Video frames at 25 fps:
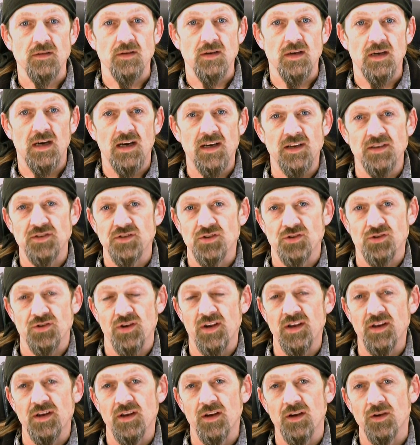I as a
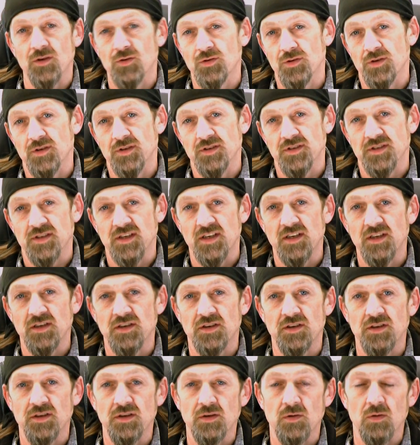trainer couldn't say
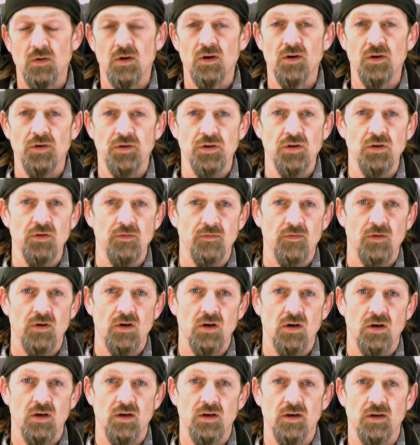to you, oh, you've
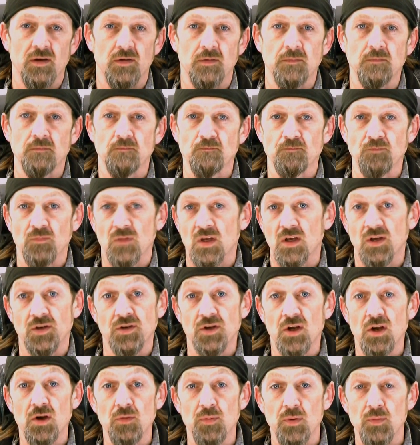got a
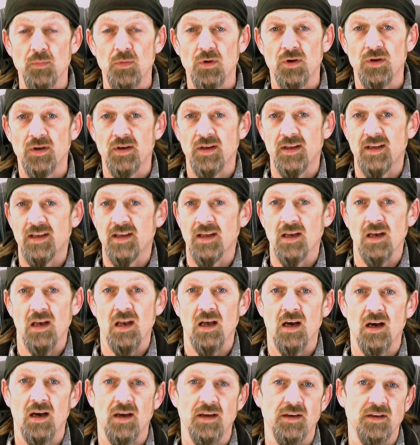Doberman, it
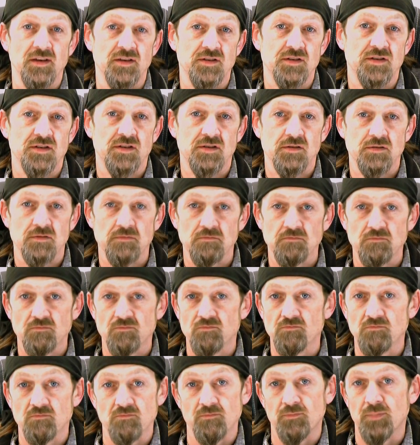likes
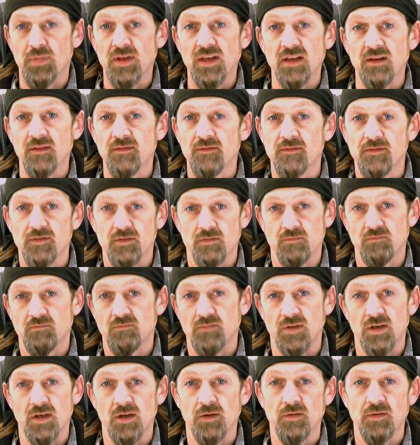beef.
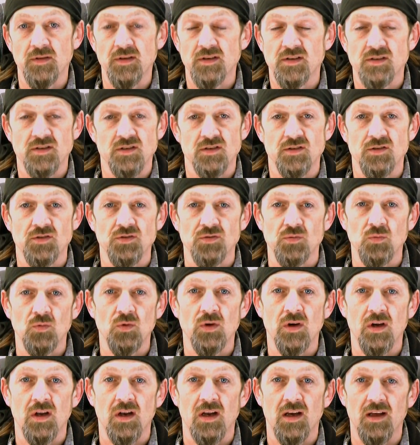You know, it doesn't
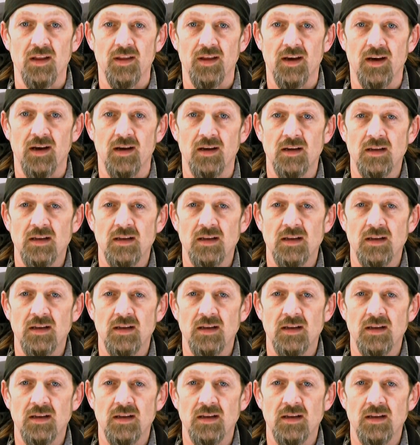work like that.